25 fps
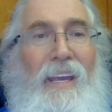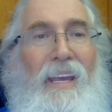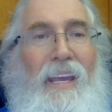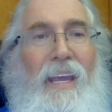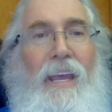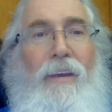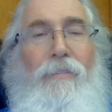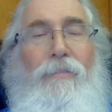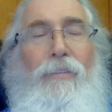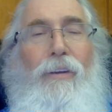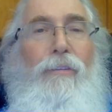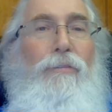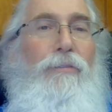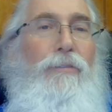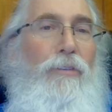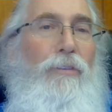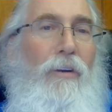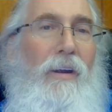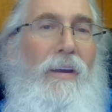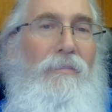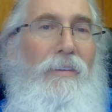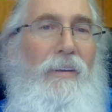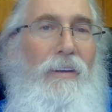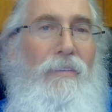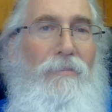If you've
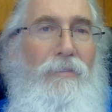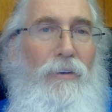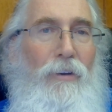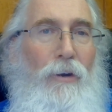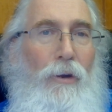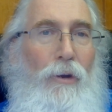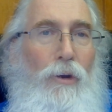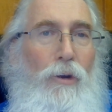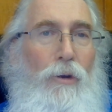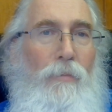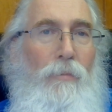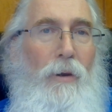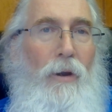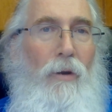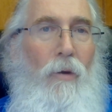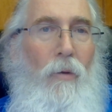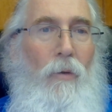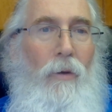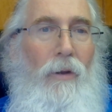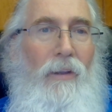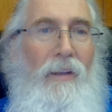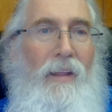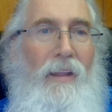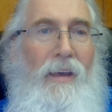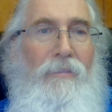driven for Uber
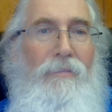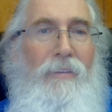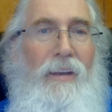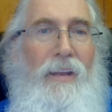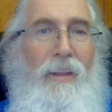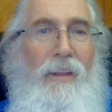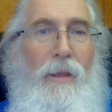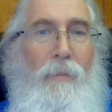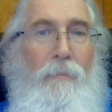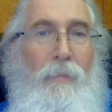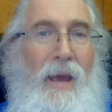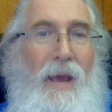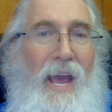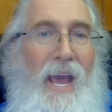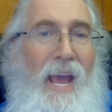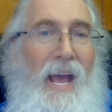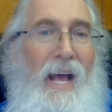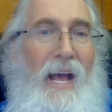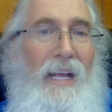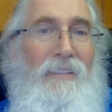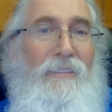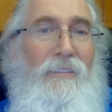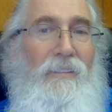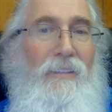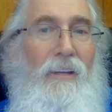or Lyft in the
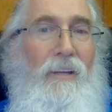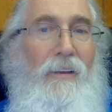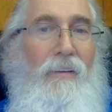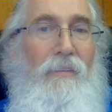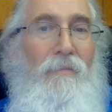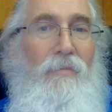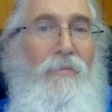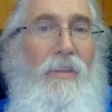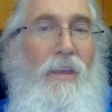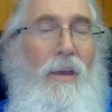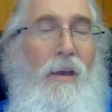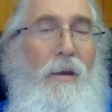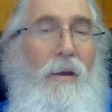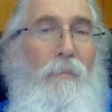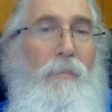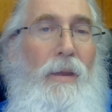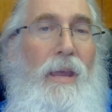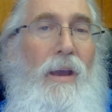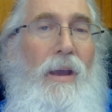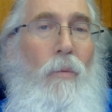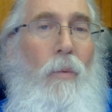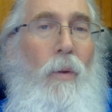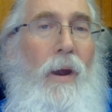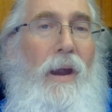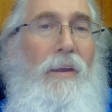past,
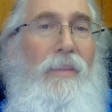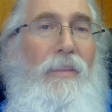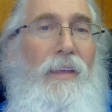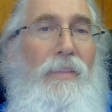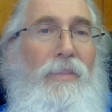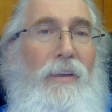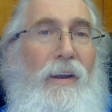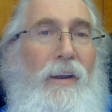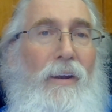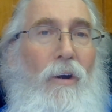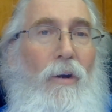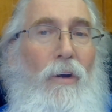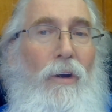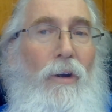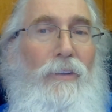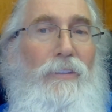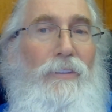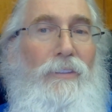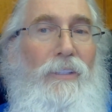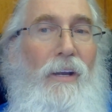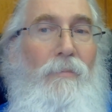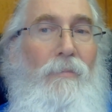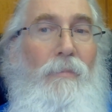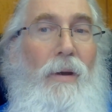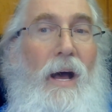be aware that there are
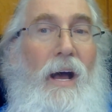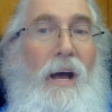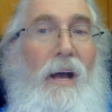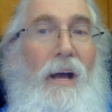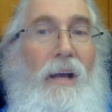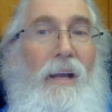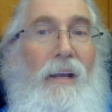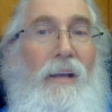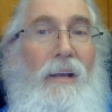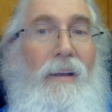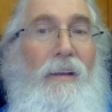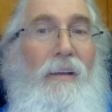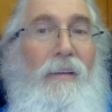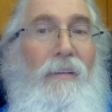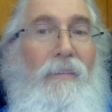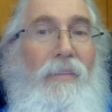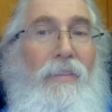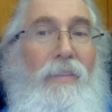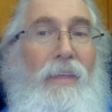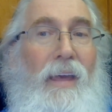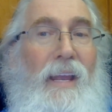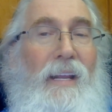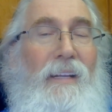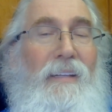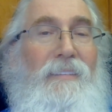some
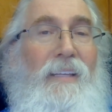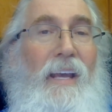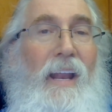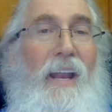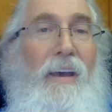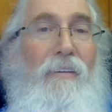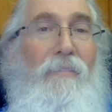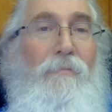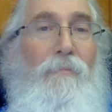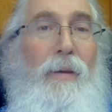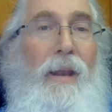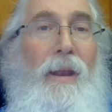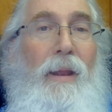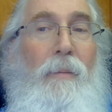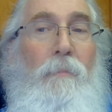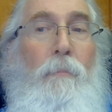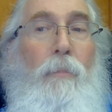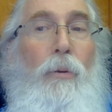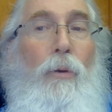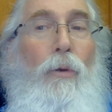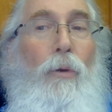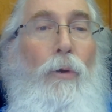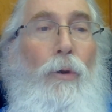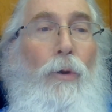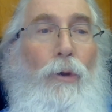things that have been
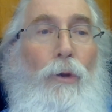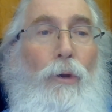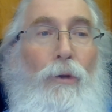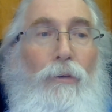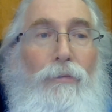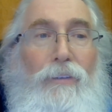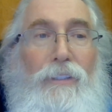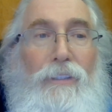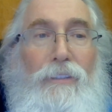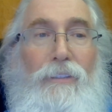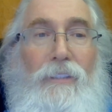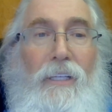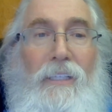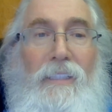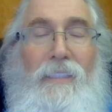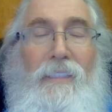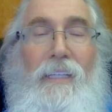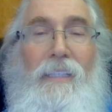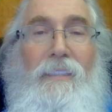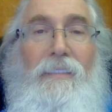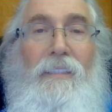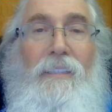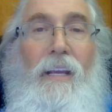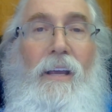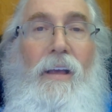improved, such
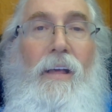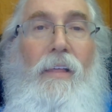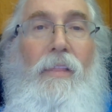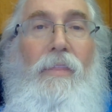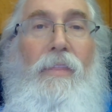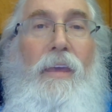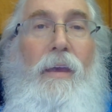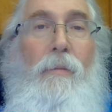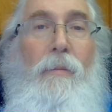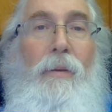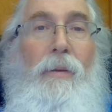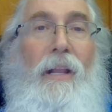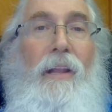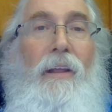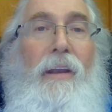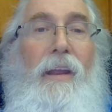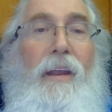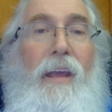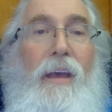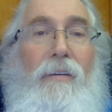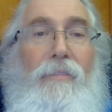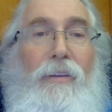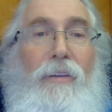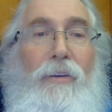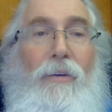as the
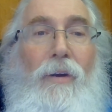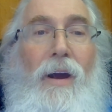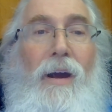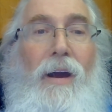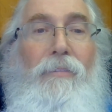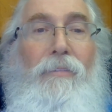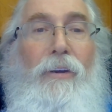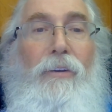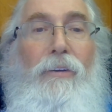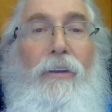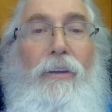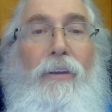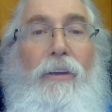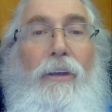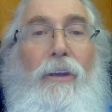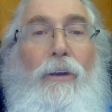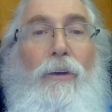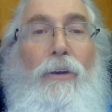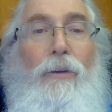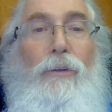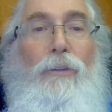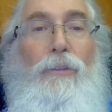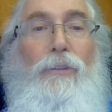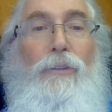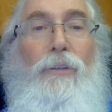ability of the driver to
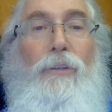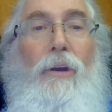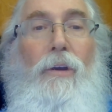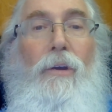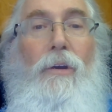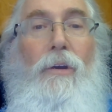use